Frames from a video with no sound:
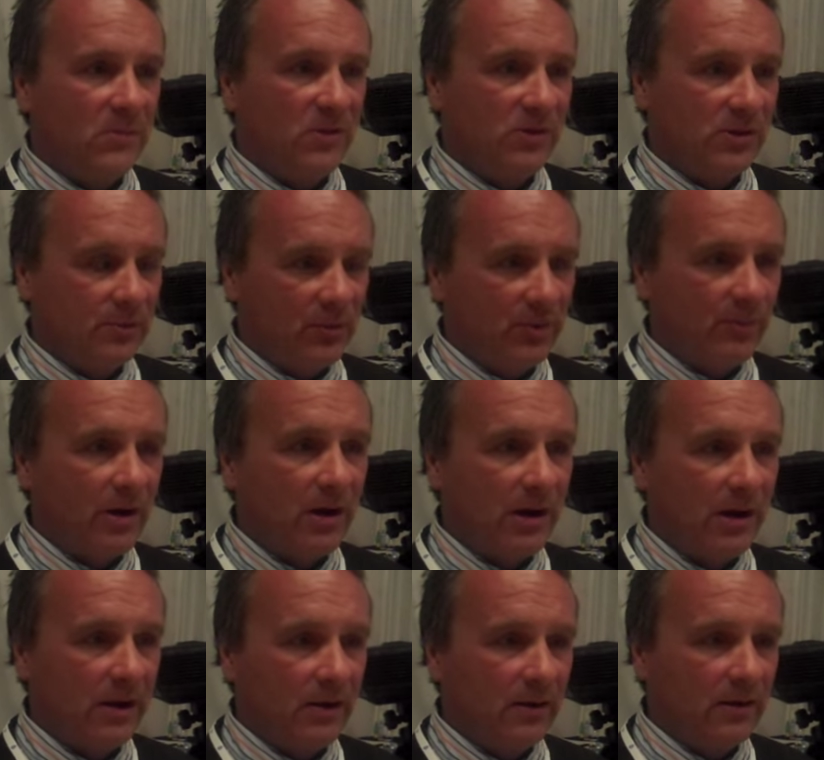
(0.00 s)
simply
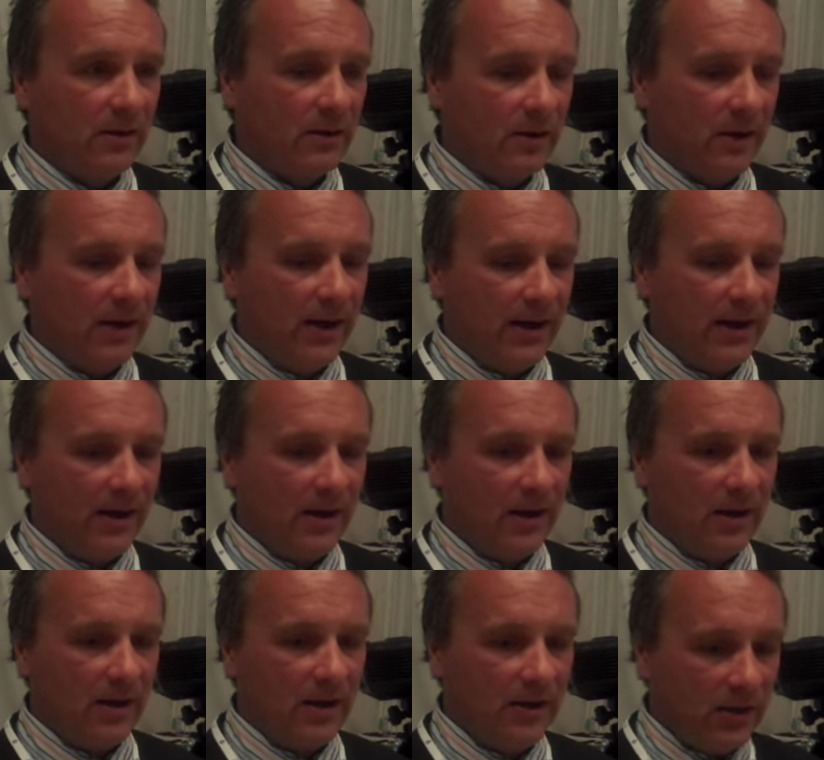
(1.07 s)
by
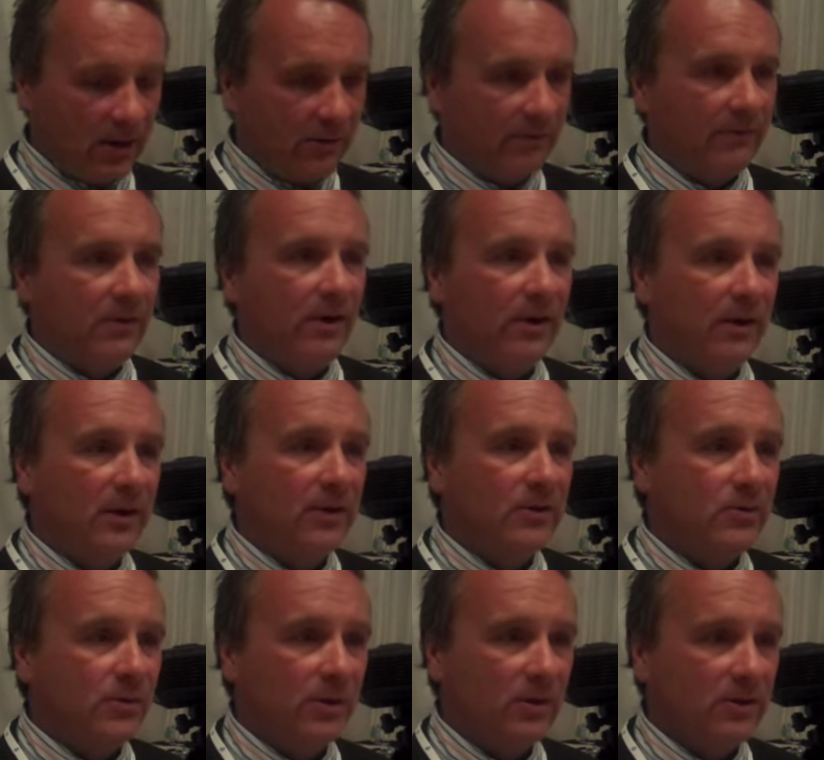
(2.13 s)
identifying
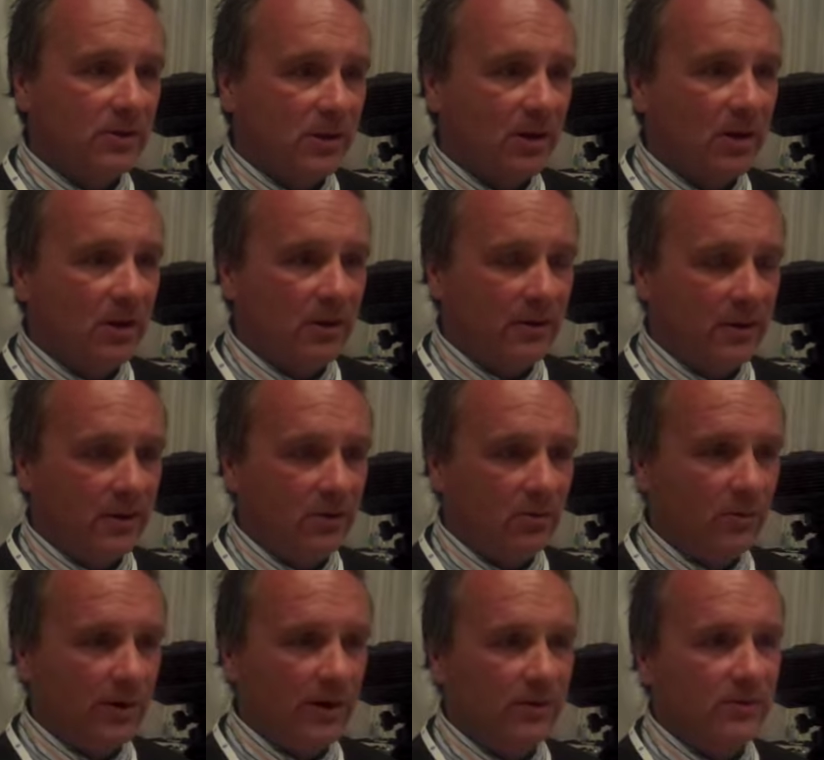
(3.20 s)
Israel as a colony of
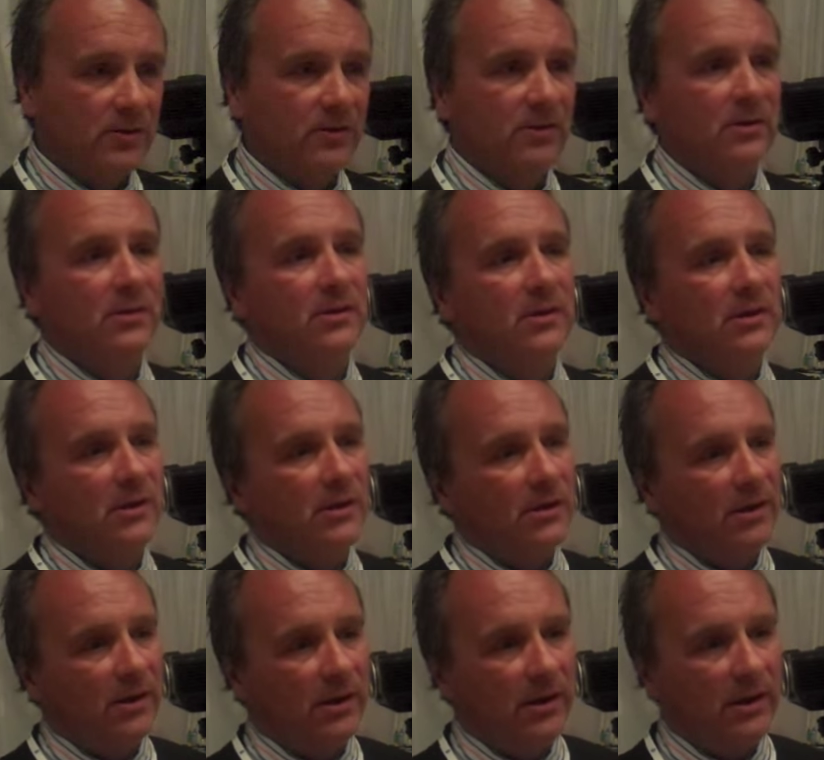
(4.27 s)
the West,
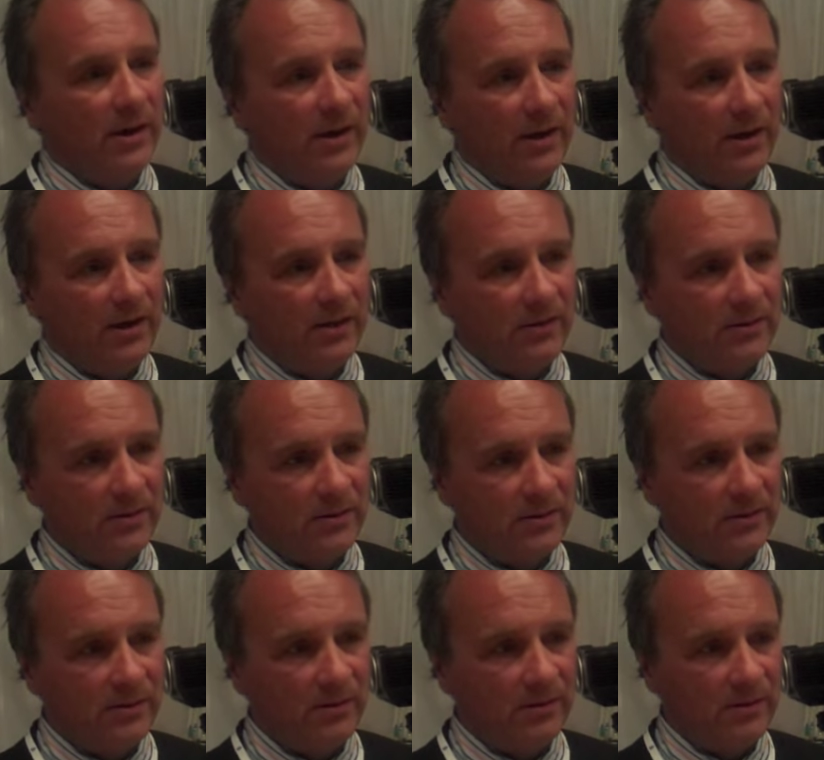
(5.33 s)
and
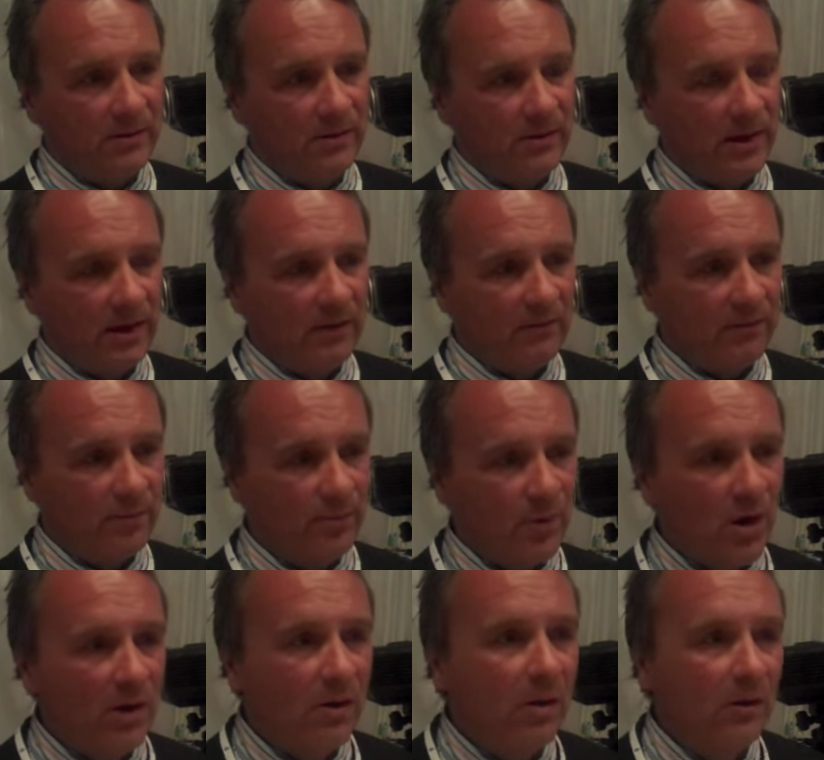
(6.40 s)
they have
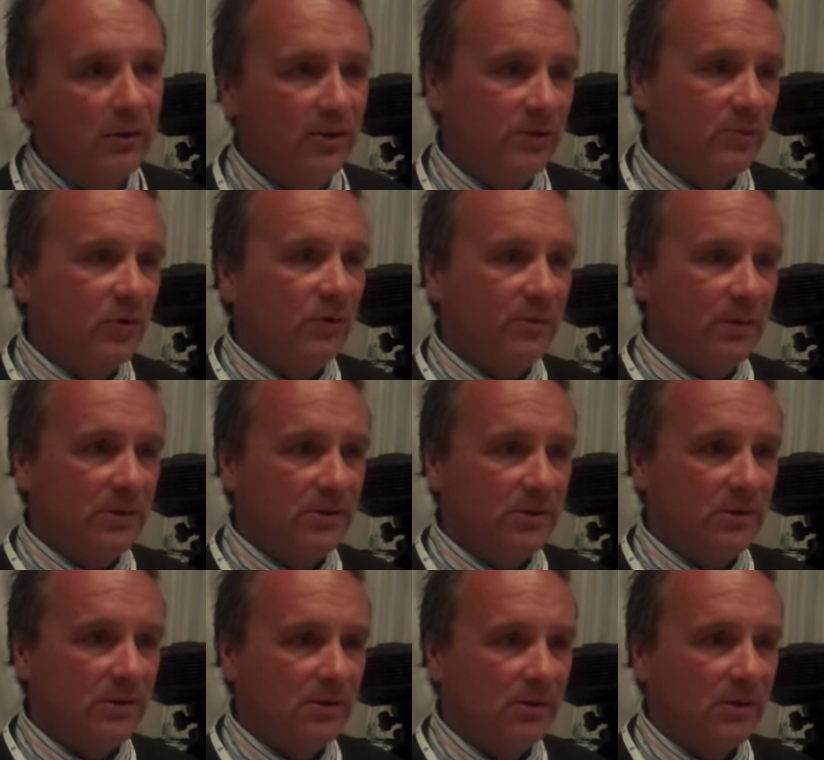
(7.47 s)
brought all these
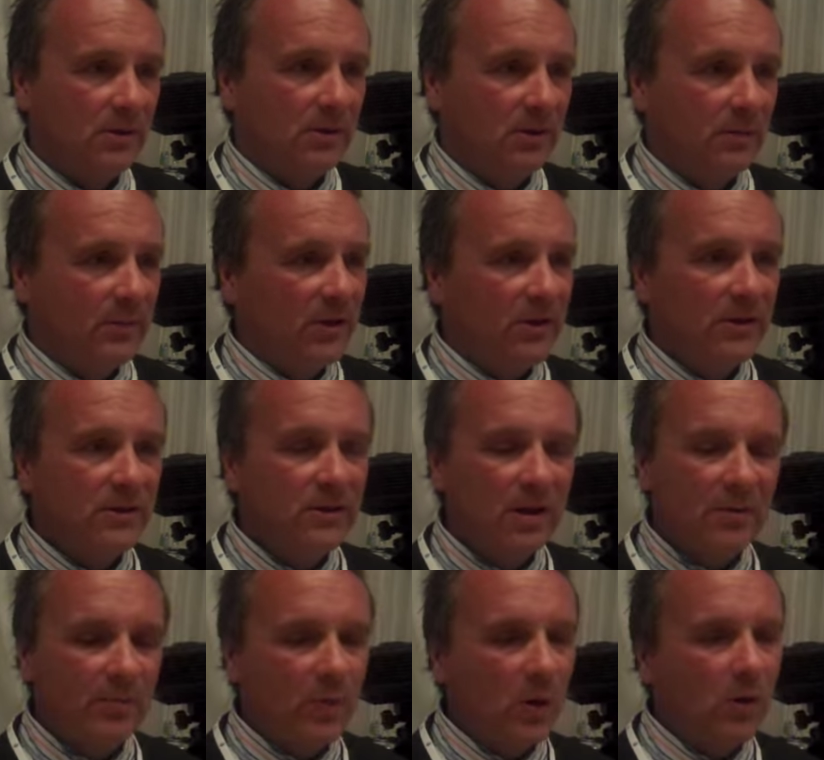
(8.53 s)
movements. Isn't
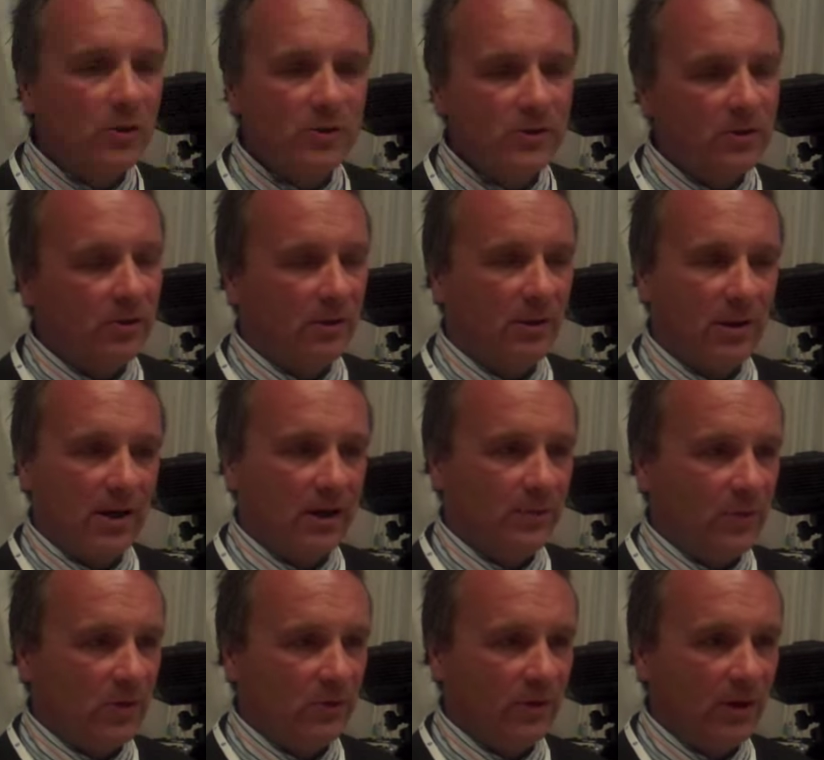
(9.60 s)
that a personal
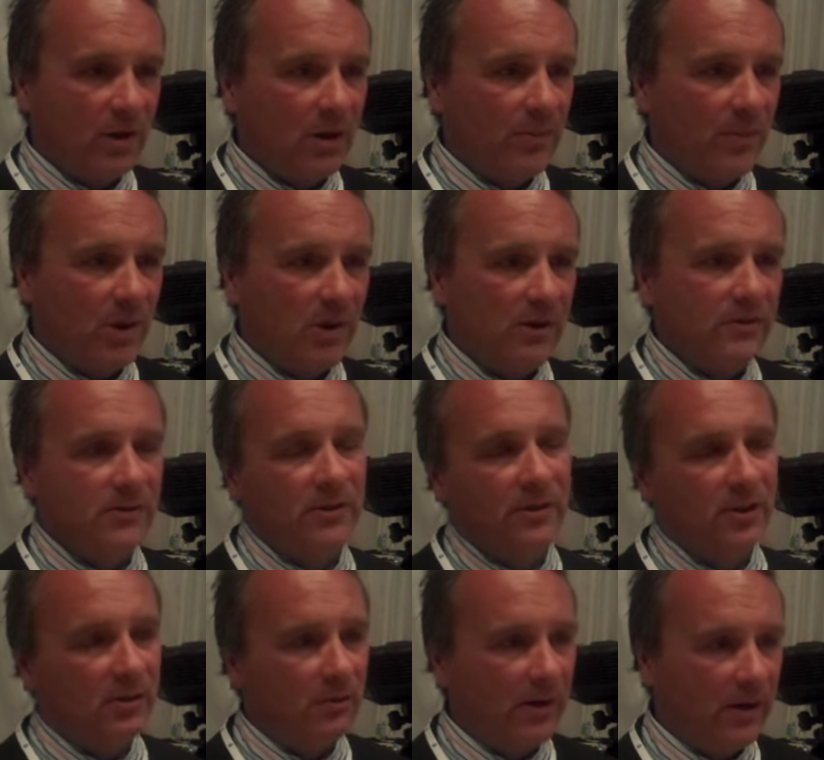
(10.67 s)
like between Hamas and
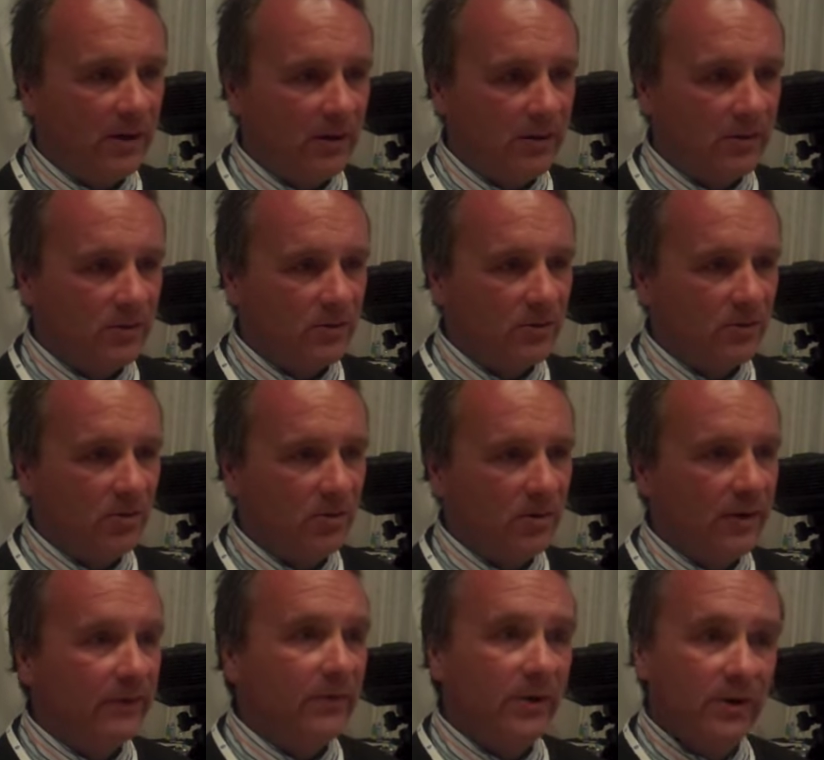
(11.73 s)
the Iranians,
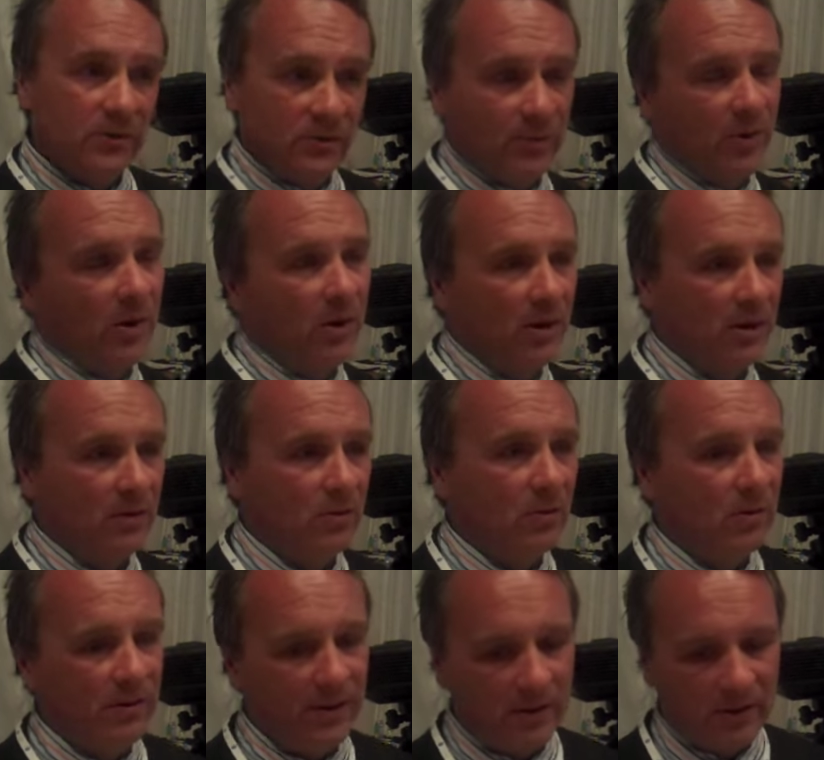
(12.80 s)
or even Hezbollah,
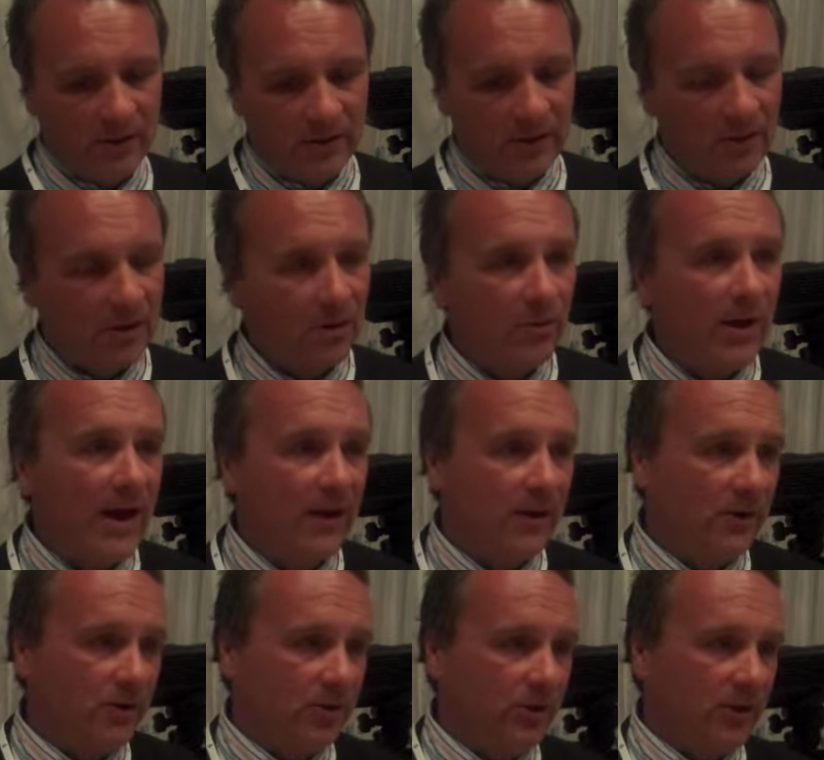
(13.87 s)
or the
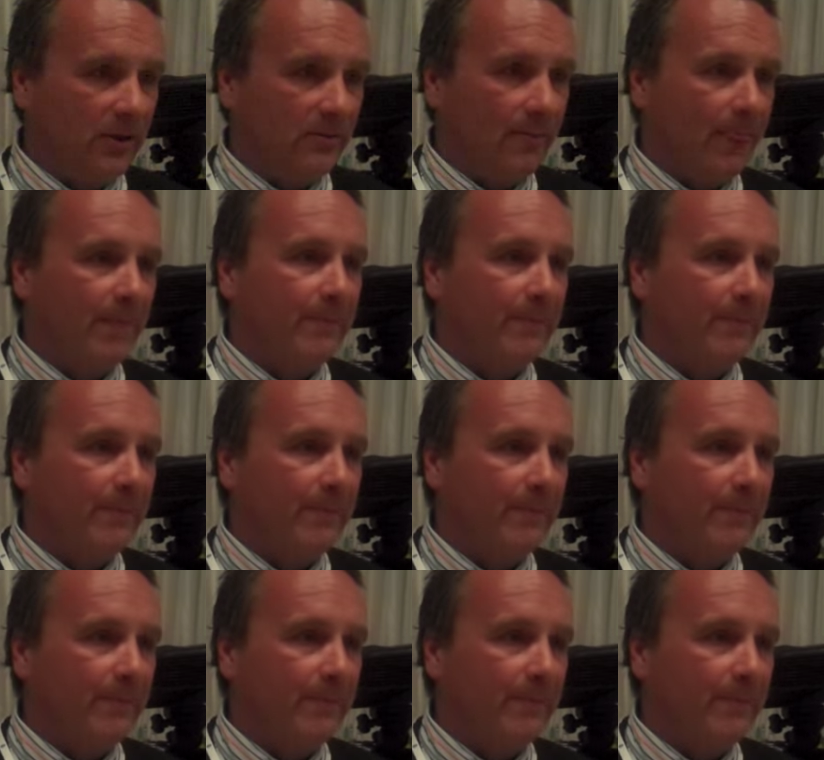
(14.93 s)
Iraqi Shia?